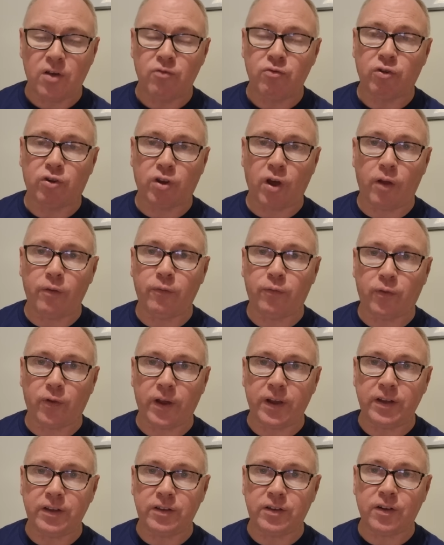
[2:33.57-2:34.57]
Return
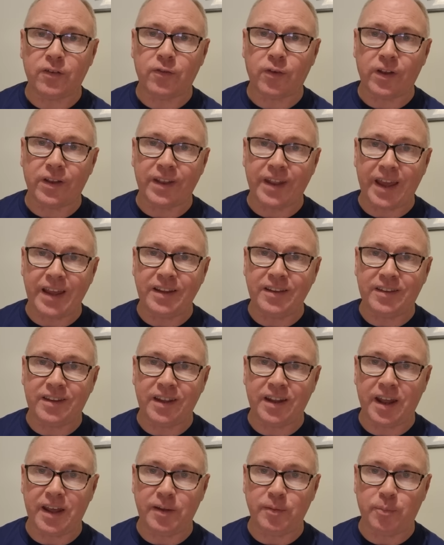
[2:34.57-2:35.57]
flights for
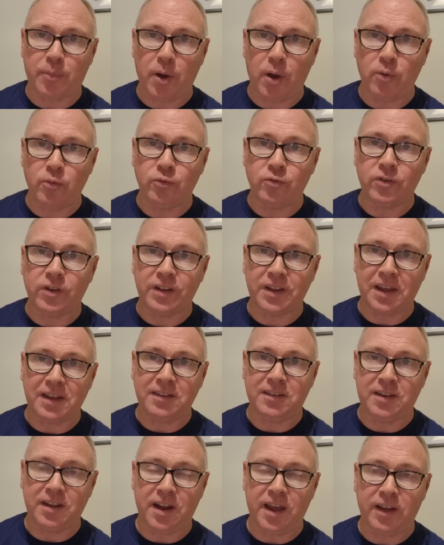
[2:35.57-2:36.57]

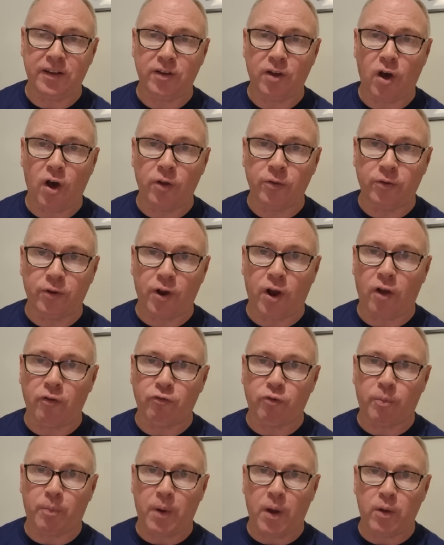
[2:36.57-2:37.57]
£99.99, under
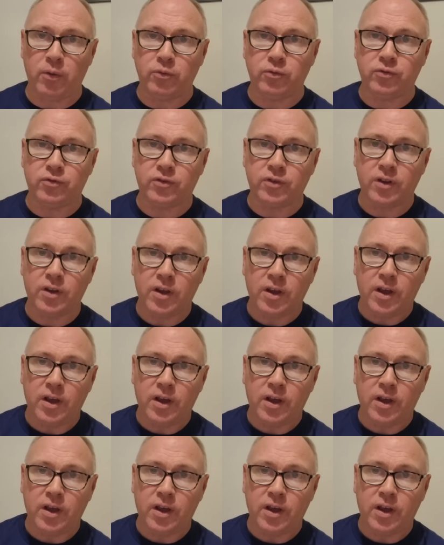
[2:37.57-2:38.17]
£100.